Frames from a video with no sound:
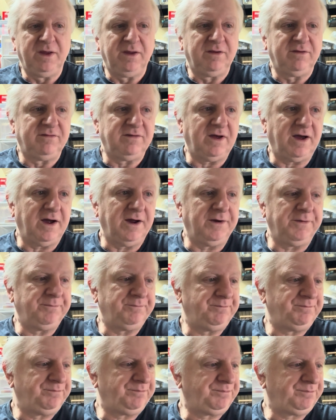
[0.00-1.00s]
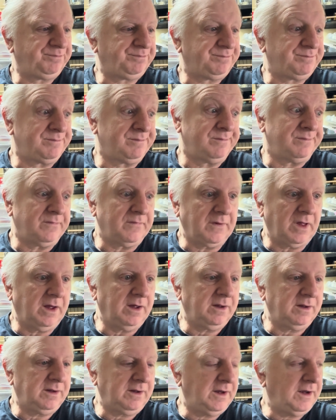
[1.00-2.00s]
So
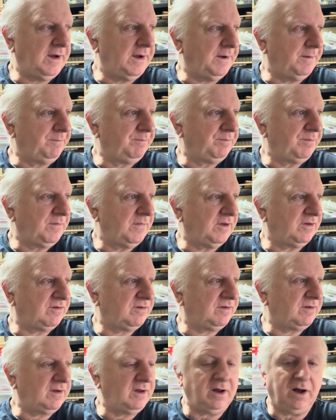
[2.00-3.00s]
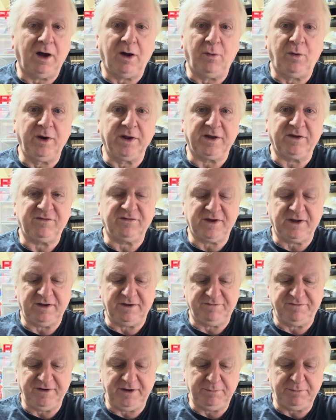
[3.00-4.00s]
yeah, I want to just get
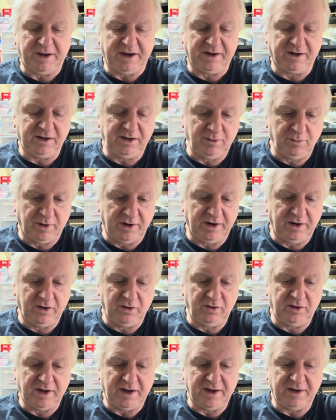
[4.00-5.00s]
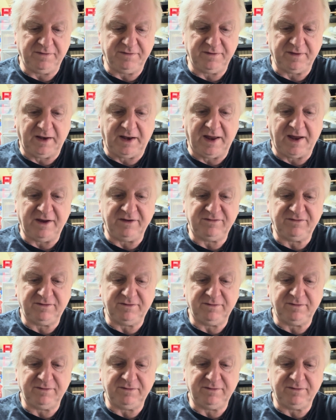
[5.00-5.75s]
the feedback anyway on the